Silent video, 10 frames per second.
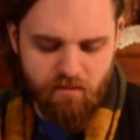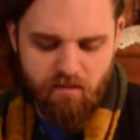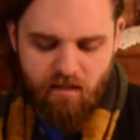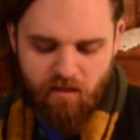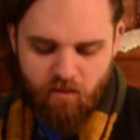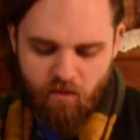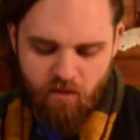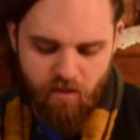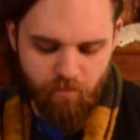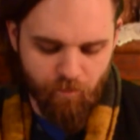Dudley
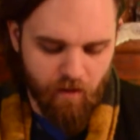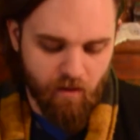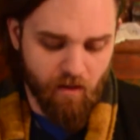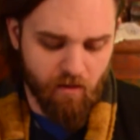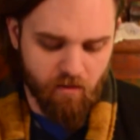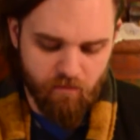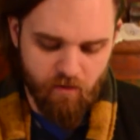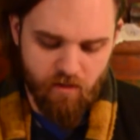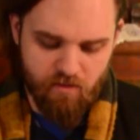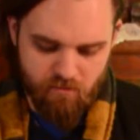ordered. Uncle
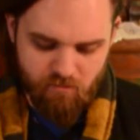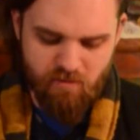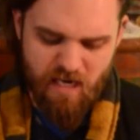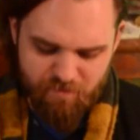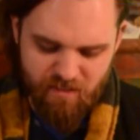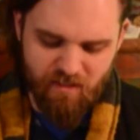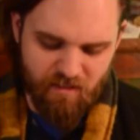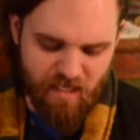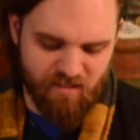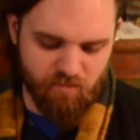Vernon rapped on the
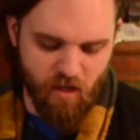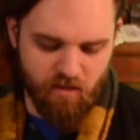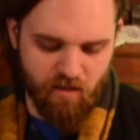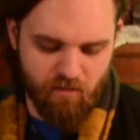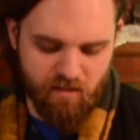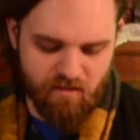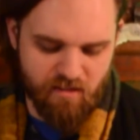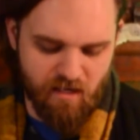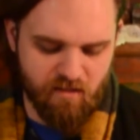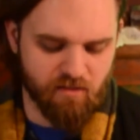glass smartly with his
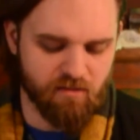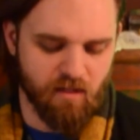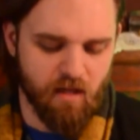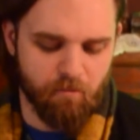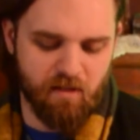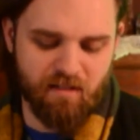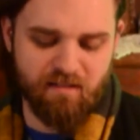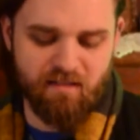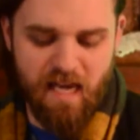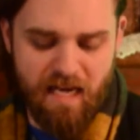knuckles, but the
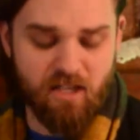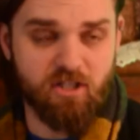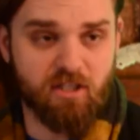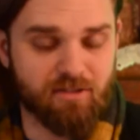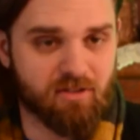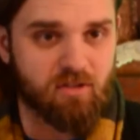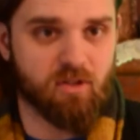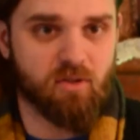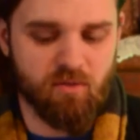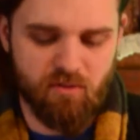snake just
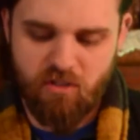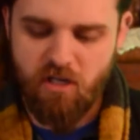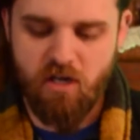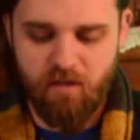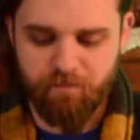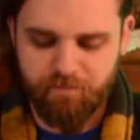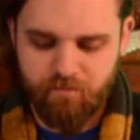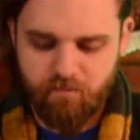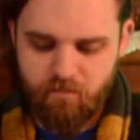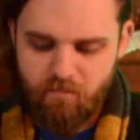snoozed on.
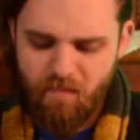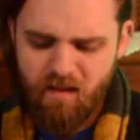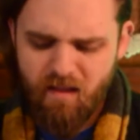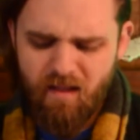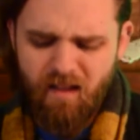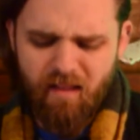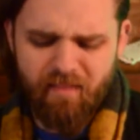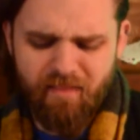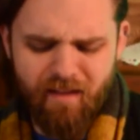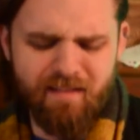
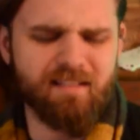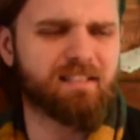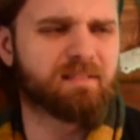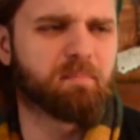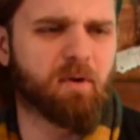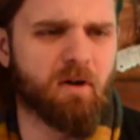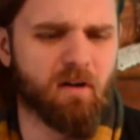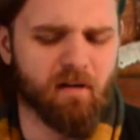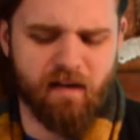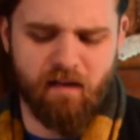"This is
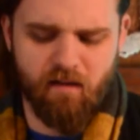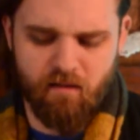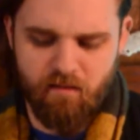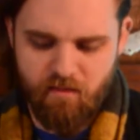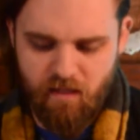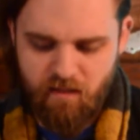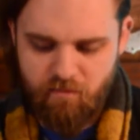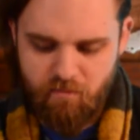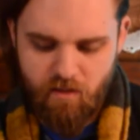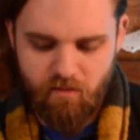boring," Dudley
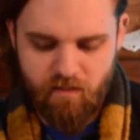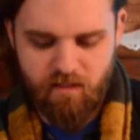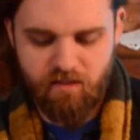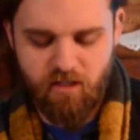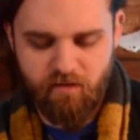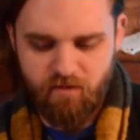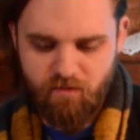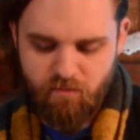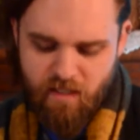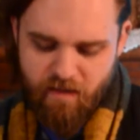moaned. He shuffled
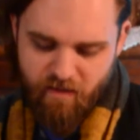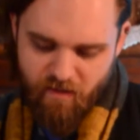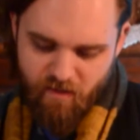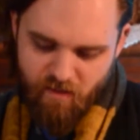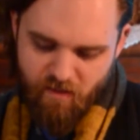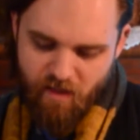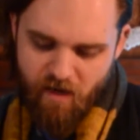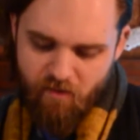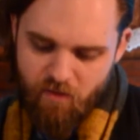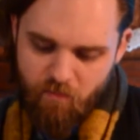away.
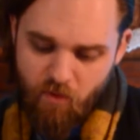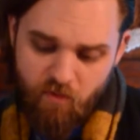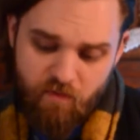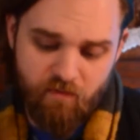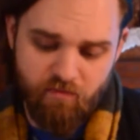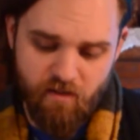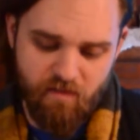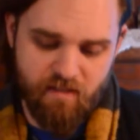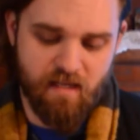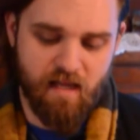Harry moved in front of
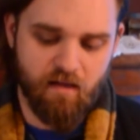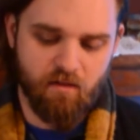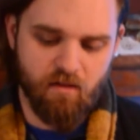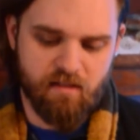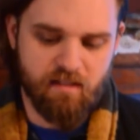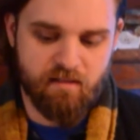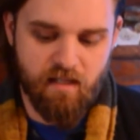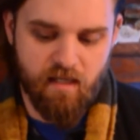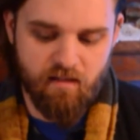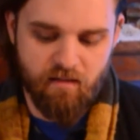the tank and looked
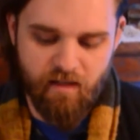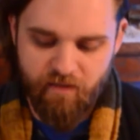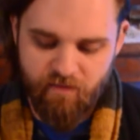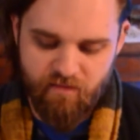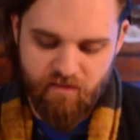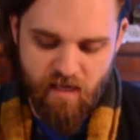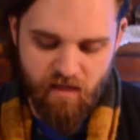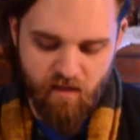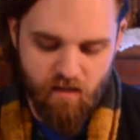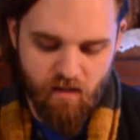intently at the
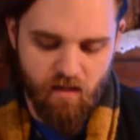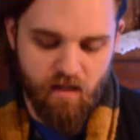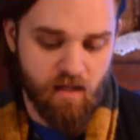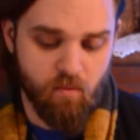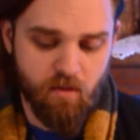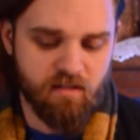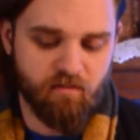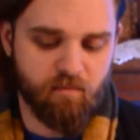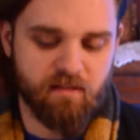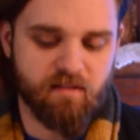snake. He wouldn't
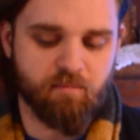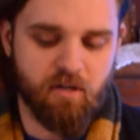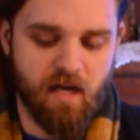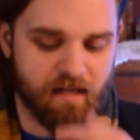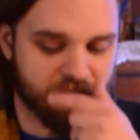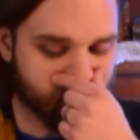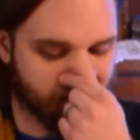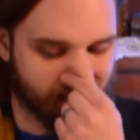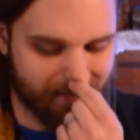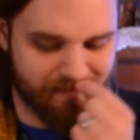have been surprised if
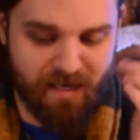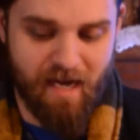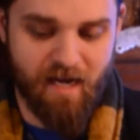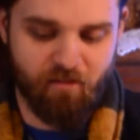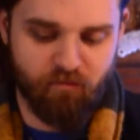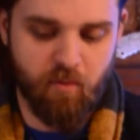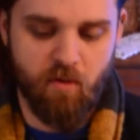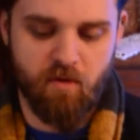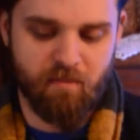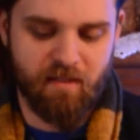it had died of
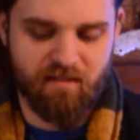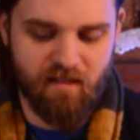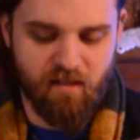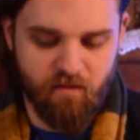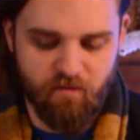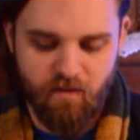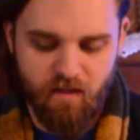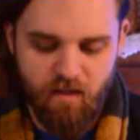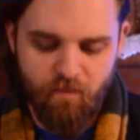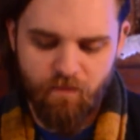boredom itself.
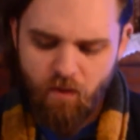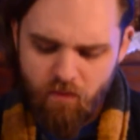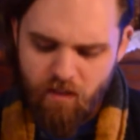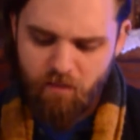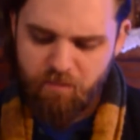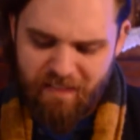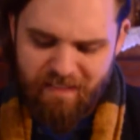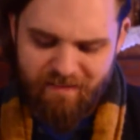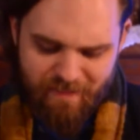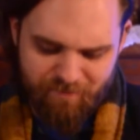No company
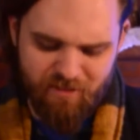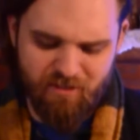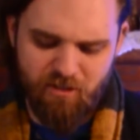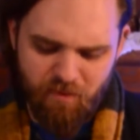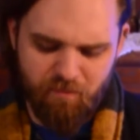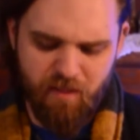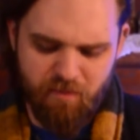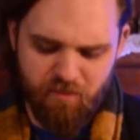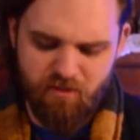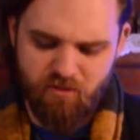except stupid
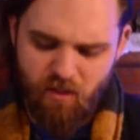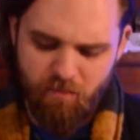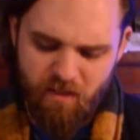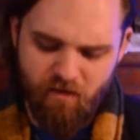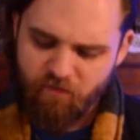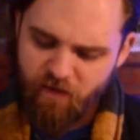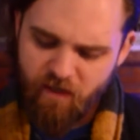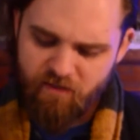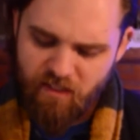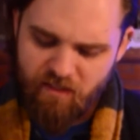people drumming their
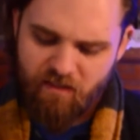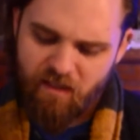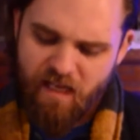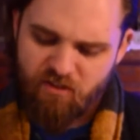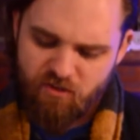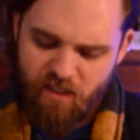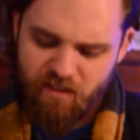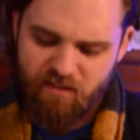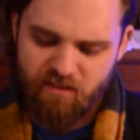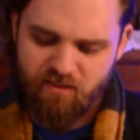fingers on the glass trying
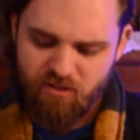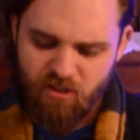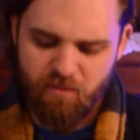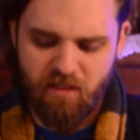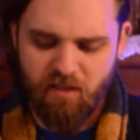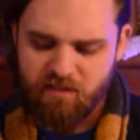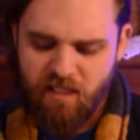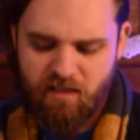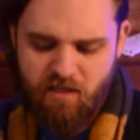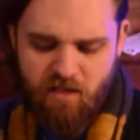to disturb it all
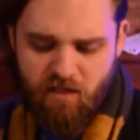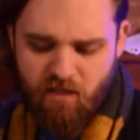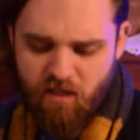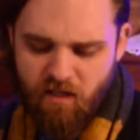day long.